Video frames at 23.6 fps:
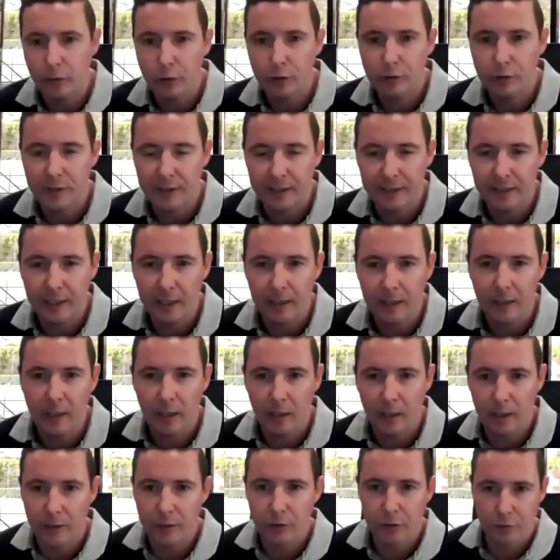using that
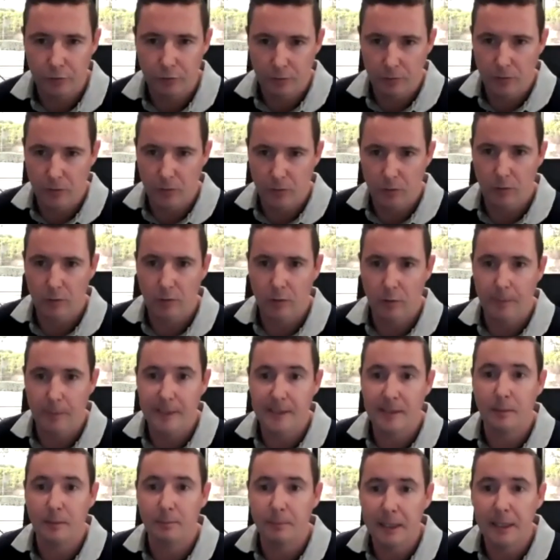knowledge to
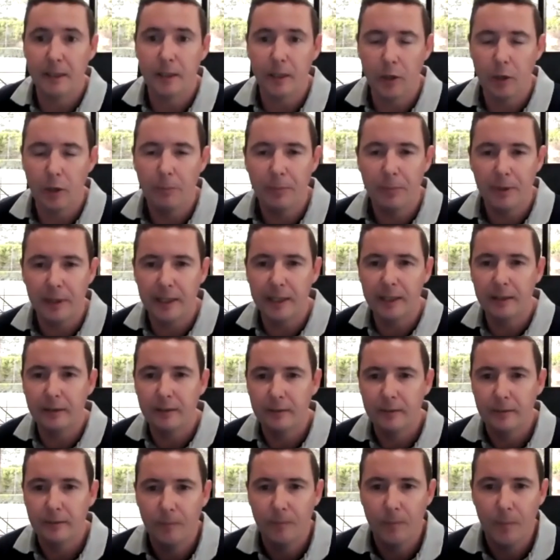basically build a company
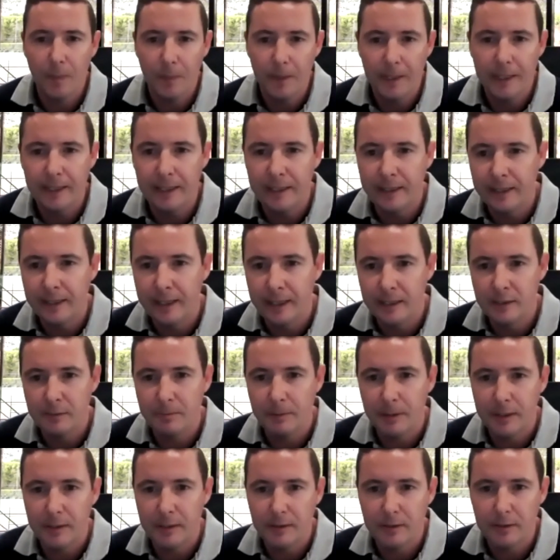in in that
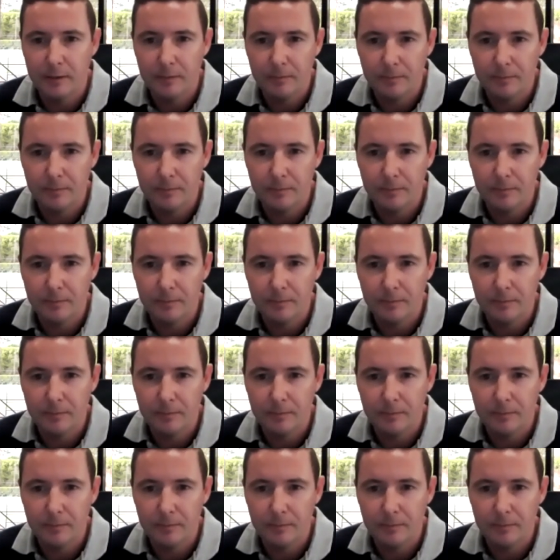space.